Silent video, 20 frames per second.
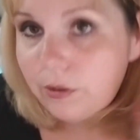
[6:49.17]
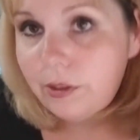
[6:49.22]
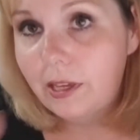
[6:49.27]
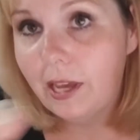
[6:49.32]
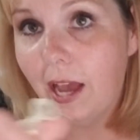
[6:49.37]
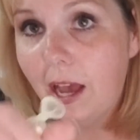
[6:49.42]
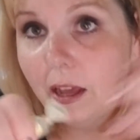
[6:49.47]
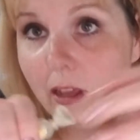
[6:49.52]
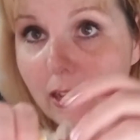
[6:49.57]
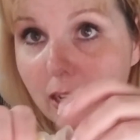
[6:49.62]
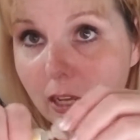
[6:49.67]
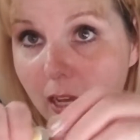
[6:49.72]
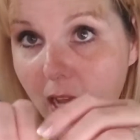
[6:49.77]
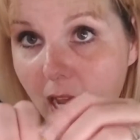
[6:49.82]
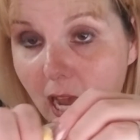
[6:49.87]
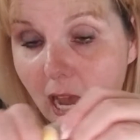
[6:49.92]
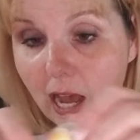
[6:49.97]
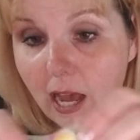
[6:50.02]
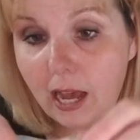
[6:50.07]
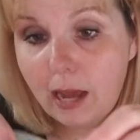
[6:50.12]
yeah,
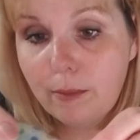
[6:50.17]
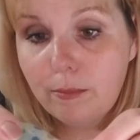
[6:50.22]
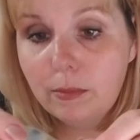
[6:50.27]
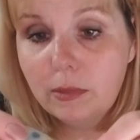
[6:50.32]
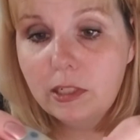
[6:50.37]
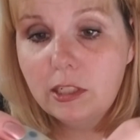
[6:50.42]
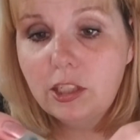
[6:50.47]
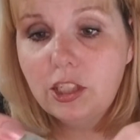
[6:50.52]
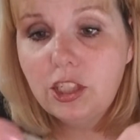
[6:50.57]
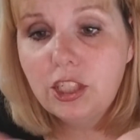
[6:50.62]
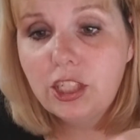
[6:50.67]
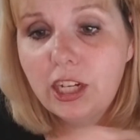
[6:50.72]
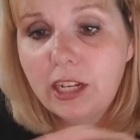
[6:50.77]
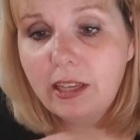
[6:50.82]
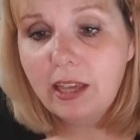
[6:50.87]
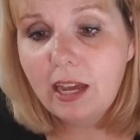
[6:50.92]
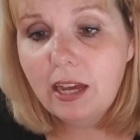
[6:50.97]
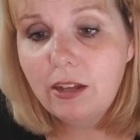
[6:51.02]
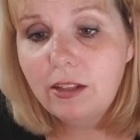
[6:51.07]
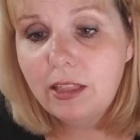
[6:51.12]
um, check
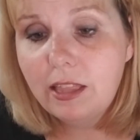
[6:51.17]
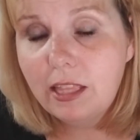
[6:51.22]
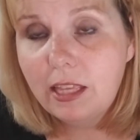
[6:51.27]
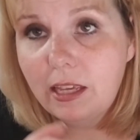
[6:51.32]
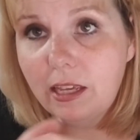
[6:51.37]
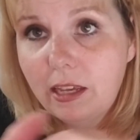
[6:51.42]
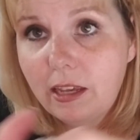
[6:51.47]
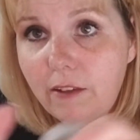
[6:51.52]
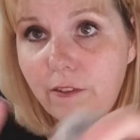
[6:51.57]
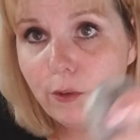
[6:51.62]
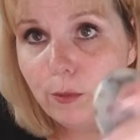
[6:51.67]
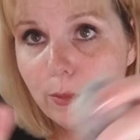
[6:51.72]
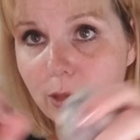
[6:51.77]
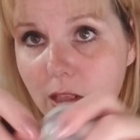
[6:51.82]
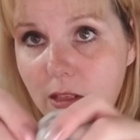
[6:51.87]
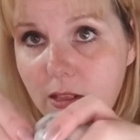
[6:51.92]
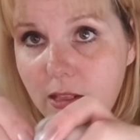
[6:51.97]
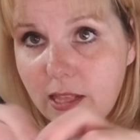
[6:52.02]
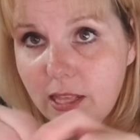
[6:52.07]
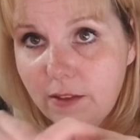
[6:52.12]
out the, if you
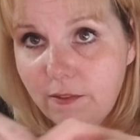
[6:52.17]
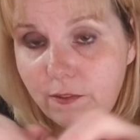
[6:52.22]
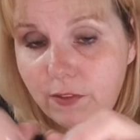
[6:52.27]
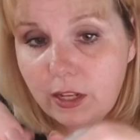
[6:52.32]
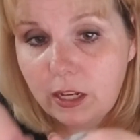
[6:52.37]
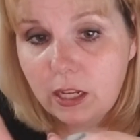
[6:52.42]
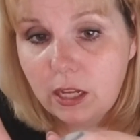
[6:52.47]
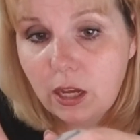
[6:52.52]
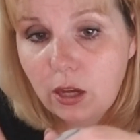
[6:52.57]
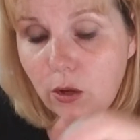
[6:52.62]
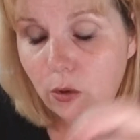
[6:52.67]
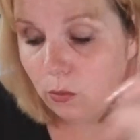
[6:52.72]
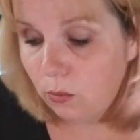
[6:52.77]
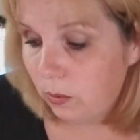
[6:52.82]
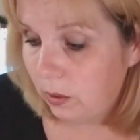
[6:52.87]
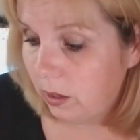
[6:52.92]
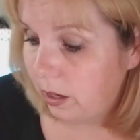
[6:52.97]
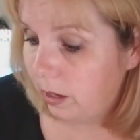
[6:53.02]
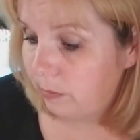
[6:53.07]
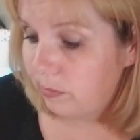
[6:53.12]
missed the video
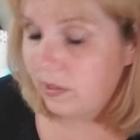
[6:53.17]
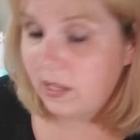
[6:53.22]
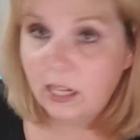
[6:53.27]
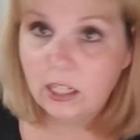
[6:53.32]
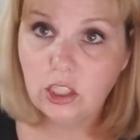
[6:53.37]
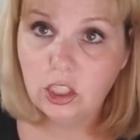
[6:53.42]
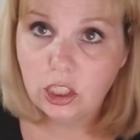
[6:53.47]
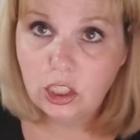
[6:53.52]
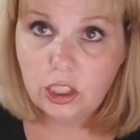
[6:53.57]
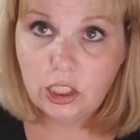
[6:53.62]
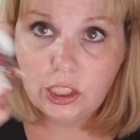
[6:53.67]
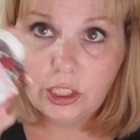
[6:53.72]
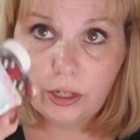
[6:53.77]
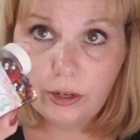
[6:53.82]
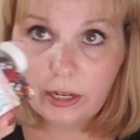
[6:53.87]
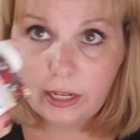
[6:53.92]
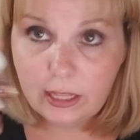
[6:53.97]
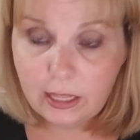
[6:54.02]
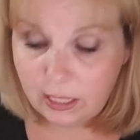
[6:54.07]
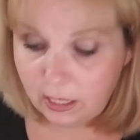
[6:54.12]
where I was actually
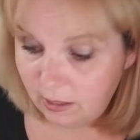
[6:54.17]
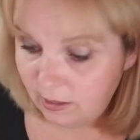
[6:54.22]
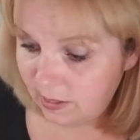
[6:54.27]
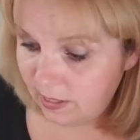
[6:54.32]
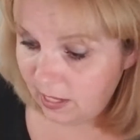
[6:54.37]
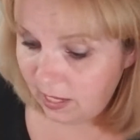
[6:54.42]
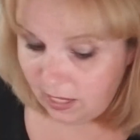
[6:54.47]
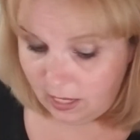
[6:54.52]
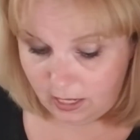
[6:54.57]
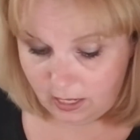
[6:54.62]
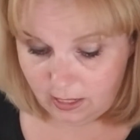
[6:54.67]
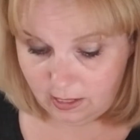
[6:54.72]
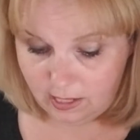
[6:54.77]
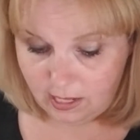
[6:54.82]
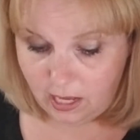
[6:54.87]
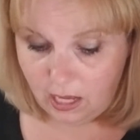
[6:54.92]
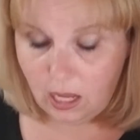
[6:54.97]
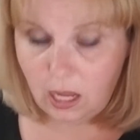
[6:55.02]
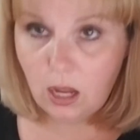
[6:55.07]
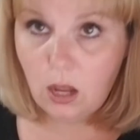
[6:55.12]
sharing this and
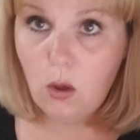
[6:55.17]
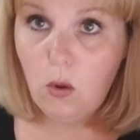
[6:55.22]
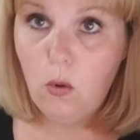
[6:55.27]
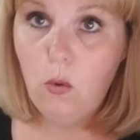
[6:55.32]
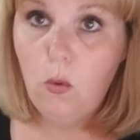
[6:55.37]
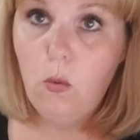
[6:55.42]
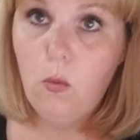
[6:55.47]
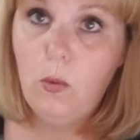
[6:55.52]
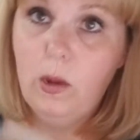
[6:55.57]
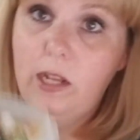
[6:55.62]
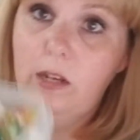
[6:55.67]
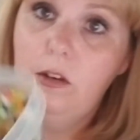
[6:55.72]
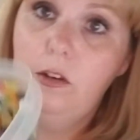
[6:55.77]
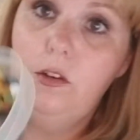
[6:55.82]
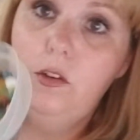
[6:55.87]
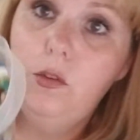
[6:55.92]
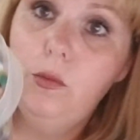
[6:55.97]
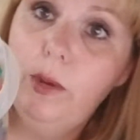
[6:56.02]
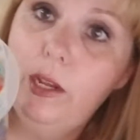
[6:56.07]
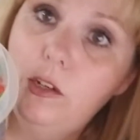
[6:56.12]
saying, what
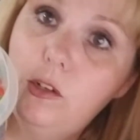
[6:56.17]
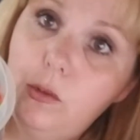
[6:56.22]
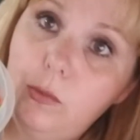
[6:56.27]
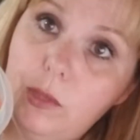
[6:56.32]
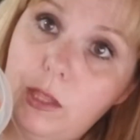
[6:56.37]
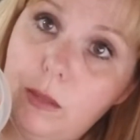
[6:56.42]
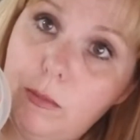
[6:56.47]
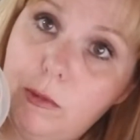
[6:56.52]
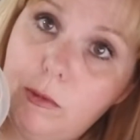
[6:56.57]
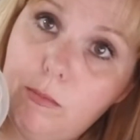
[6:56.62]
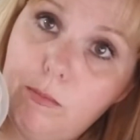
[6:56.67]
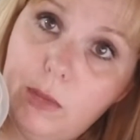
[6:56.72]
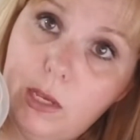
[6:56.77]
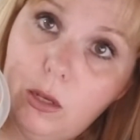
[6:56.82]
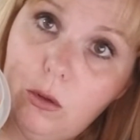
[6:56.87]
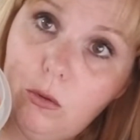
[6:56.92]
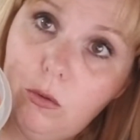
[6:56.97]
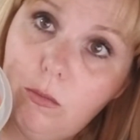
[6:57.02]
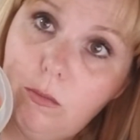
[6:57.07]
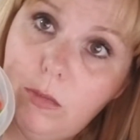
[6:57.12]
do I do with this big
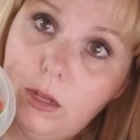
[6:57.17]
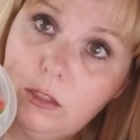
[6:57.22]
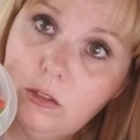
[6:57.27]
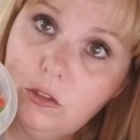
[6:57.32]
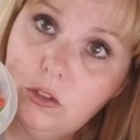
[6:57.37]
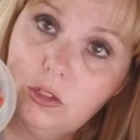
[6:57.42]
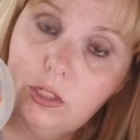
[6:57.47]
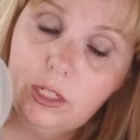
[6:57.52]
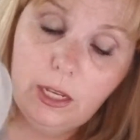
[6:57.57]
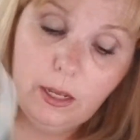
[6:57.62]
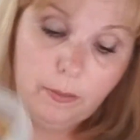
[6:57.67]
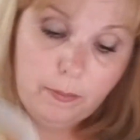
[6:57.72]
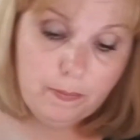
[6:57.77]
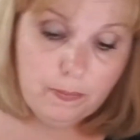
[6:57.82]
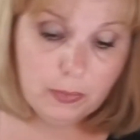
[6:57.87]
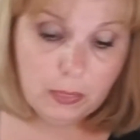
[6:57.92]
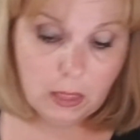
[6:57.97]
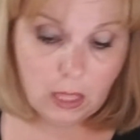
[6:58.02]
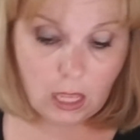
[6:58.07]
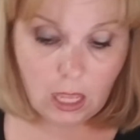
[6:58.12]
old monster tub?
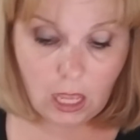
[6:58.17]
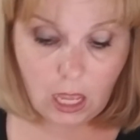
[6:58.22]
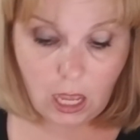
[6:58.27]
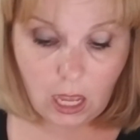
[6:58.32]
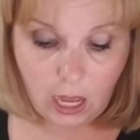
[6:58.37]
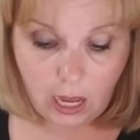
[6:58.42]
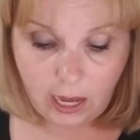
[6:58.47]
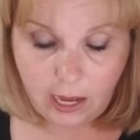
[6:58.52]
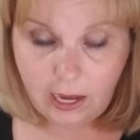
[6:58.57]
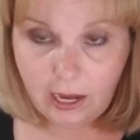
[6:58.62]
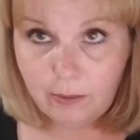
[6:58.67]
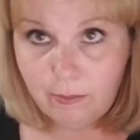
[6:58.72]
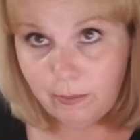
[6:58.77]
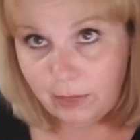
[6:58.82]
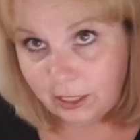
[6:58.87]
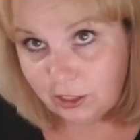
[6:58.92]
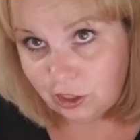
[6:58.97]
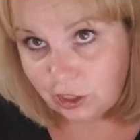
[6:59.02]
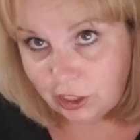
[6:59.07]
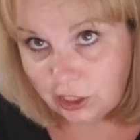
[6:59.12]
Um,
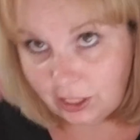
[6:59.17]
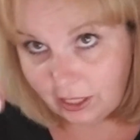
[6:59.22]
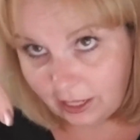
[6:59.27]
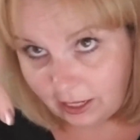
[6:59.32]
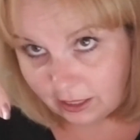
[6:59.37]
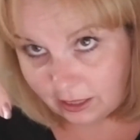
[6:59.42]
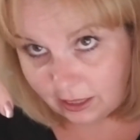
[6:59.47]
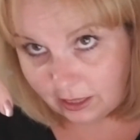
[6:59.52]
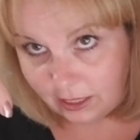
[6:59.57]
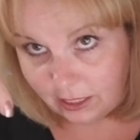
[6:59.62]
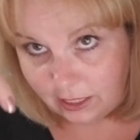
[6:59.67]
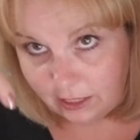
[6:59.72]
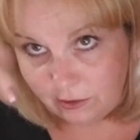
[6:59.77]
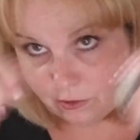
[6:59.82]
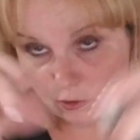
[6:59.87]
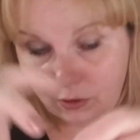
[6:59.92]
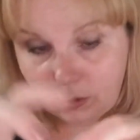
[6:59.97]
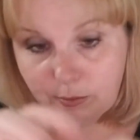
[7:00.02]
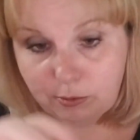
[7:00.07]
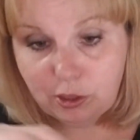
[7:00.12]
make sure you check out the
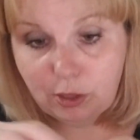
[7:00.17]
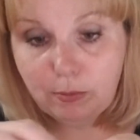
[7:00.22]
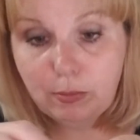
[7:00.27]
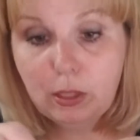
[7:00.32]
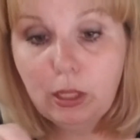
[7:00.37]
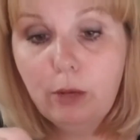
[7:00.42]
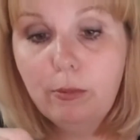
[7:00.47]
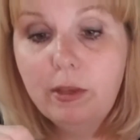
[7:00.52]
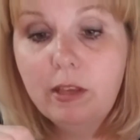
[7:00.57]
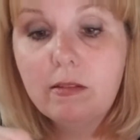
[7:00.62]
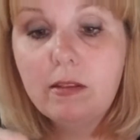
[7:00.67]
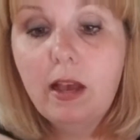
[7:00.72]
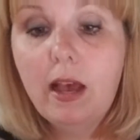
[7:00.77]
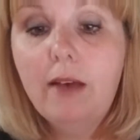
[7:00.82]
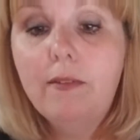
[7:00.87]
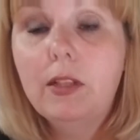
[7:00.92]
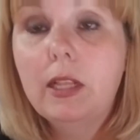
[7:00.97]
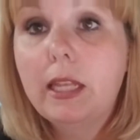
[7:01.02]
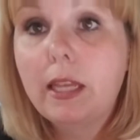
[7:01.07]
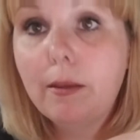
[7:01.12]
description below because I'll
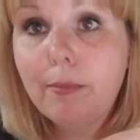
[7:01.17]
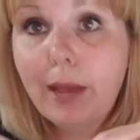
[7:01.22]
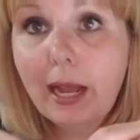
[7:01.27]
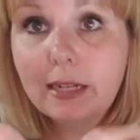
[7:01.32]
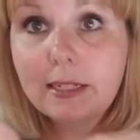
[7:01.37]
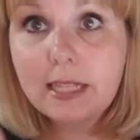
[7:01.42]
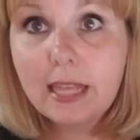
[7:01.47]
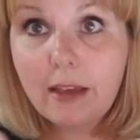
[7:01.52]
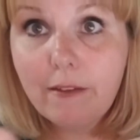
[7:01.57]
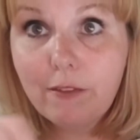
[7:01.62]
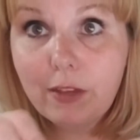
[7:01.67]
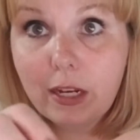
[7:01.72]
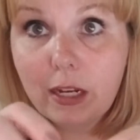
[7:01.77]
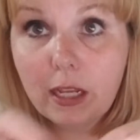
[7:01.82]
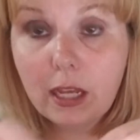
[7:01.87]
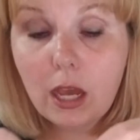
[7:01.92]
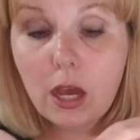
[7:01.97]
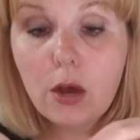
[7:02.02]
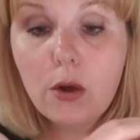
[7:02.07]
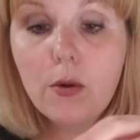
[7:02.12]
have a link back to that
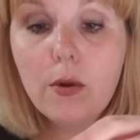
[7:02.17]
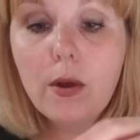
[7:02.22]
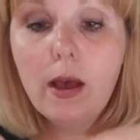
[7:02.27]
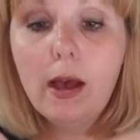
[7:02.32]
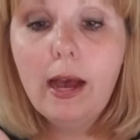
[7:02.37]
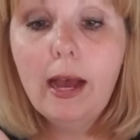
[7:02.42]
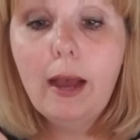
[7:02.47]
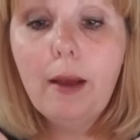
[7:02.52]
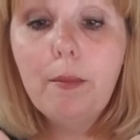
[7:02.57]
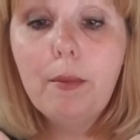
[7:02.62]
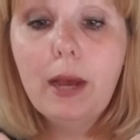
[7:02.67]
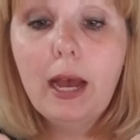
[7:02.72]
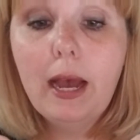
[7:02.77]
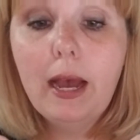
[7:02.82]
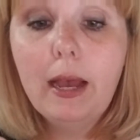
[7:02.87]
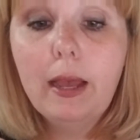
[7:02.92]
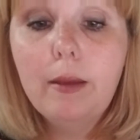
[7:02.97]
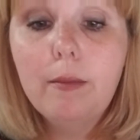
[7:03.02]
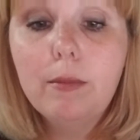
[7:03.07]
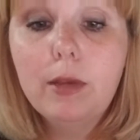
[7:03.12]
video. Um,
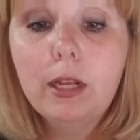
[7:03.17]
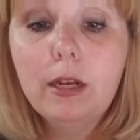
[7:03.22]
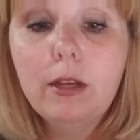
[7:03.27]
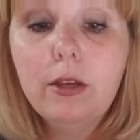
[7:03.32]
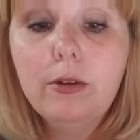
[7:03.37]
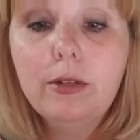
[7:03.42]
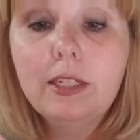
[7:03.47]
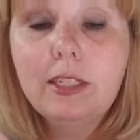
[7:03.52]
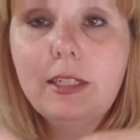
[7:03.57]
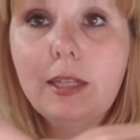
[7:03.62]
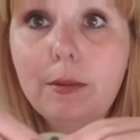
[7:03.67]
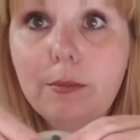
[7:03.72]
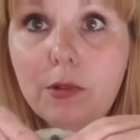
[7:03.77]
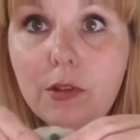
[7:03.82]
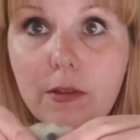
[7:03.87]
I'm going to go attempt